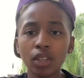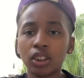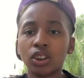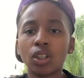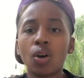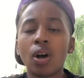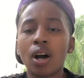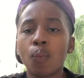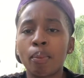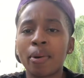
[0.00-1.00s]
So
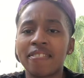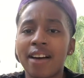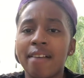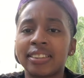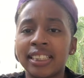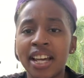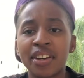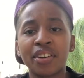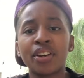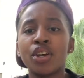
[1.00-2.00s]
1.5 is
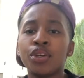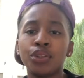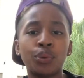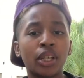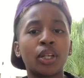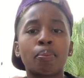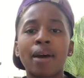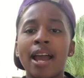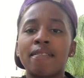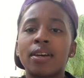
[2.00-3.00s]
standard. You can get your
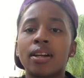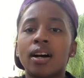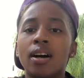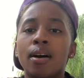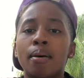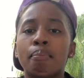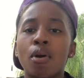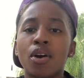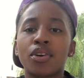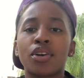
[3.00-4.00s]
private
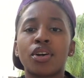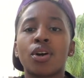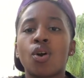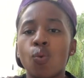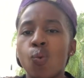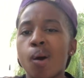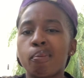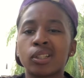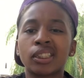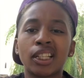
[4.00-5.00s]
partner 1%,
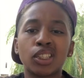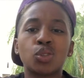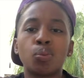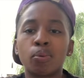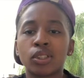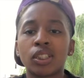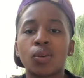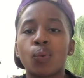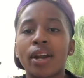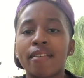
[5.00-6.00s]

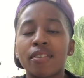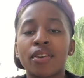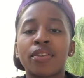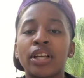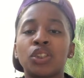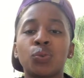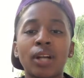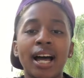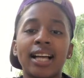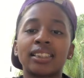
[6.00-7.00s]
2%, whatever that you
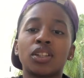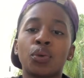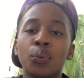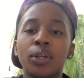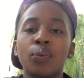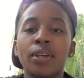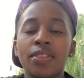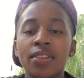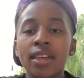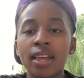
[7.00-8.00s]
guys agree with,
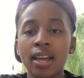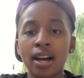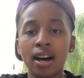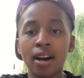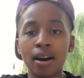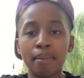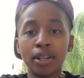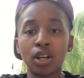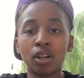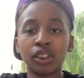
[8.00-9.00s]
and
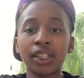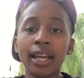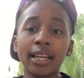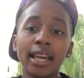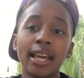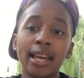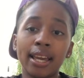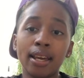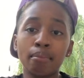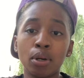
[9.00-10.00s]
negotiate,
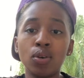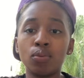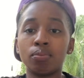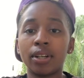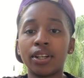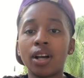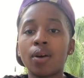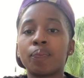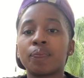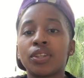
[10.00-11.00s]
and boom, there you
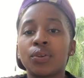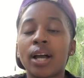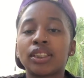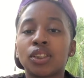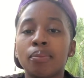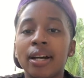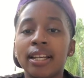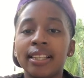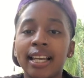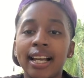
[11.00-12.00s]
go. You got your
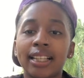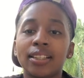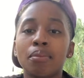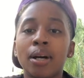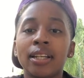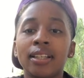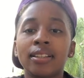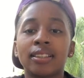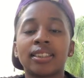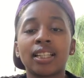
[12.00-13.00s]
money, they got their
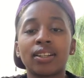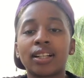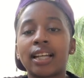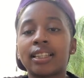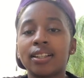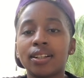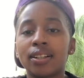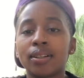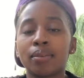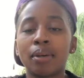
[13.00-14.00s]
money, the seller got
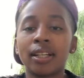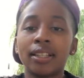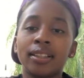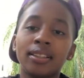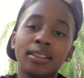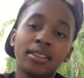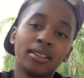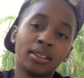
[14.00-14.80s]
their money,